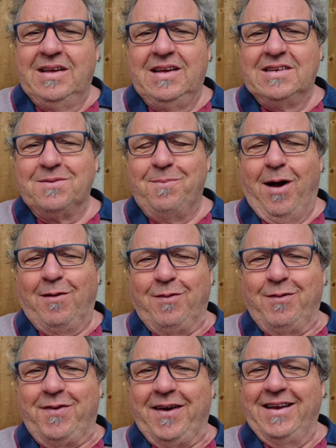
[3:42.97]
It's a
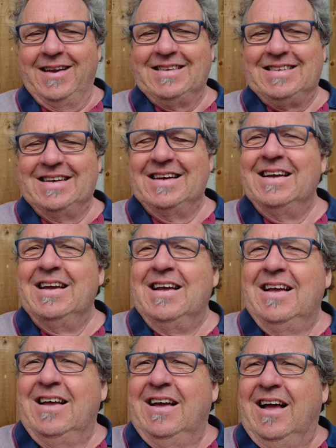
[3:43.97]
Marvel thing. It's a,
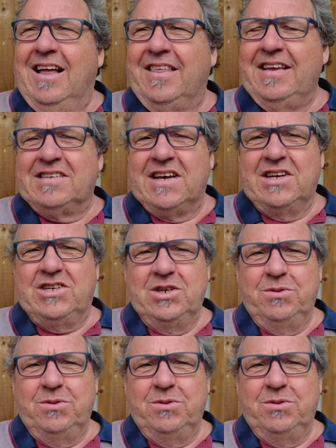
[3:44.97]
I think it's had to